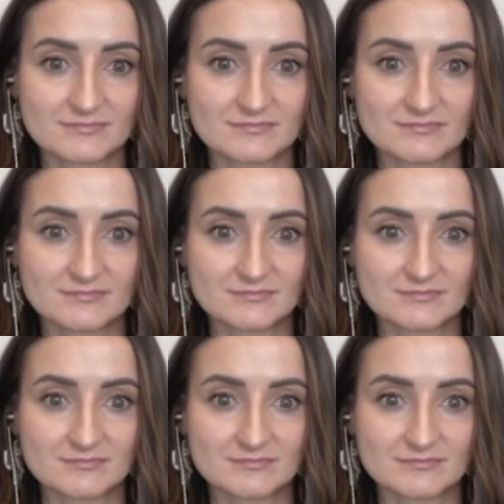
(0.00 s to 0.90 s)

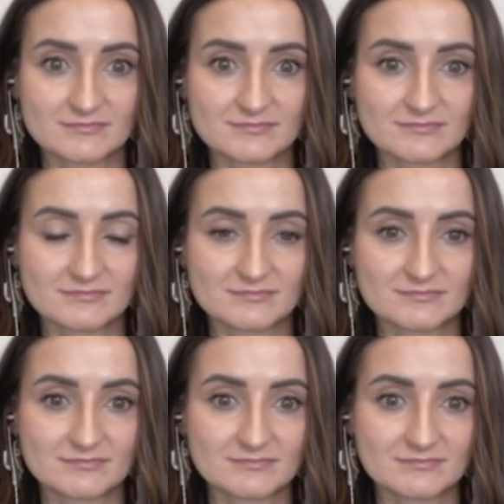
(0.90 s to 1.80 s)

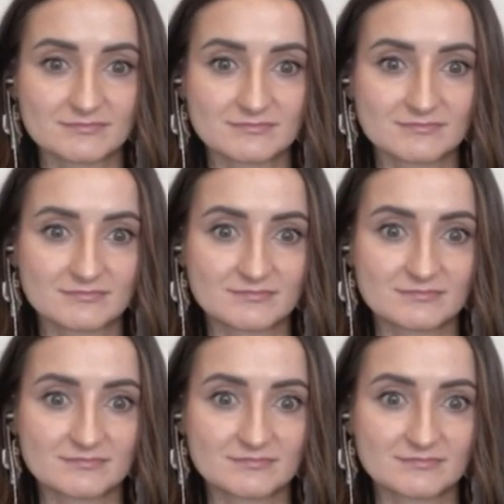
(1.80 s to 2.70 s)

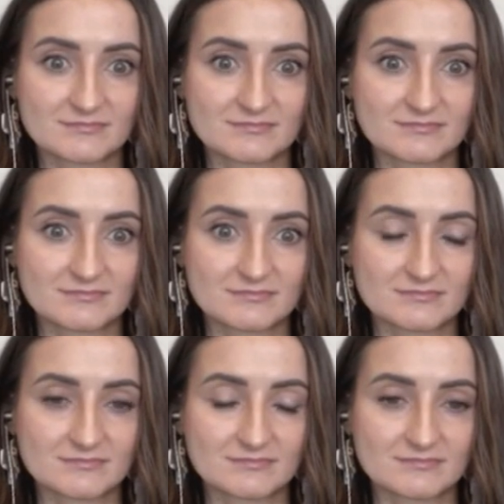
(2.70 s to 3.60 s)

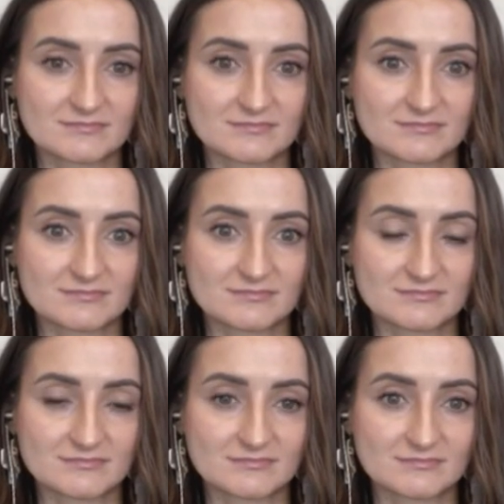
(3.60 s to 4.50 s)

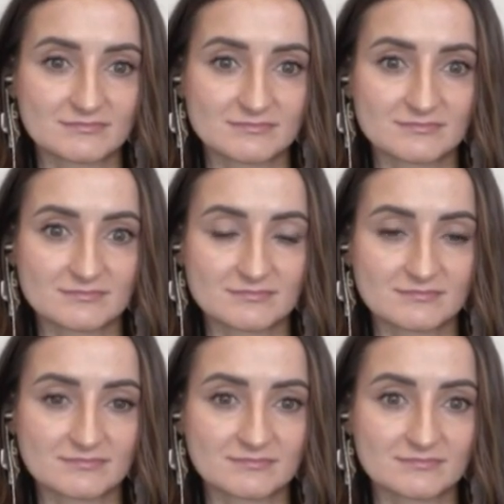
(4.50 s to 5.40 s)

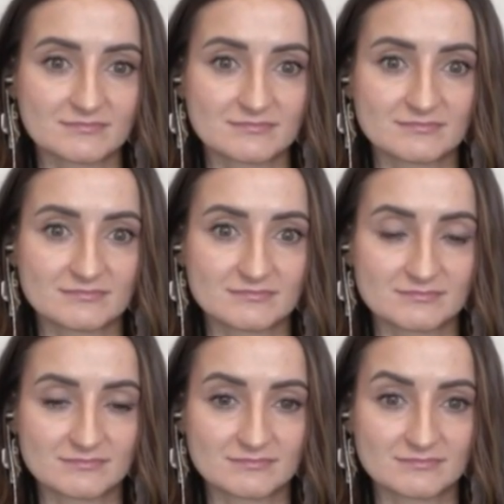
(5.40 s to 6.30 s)

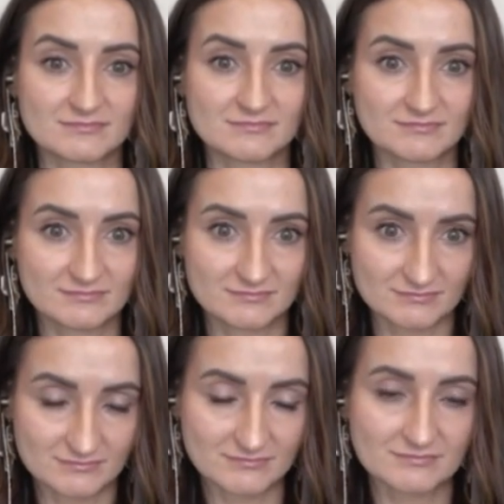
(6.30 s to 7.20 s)

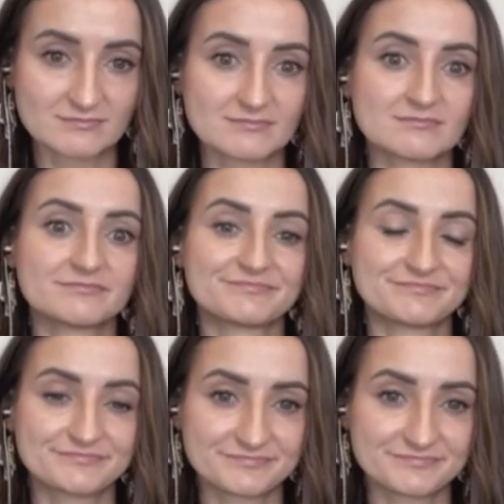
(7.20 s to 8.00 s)
No words are spoken by the person on screen.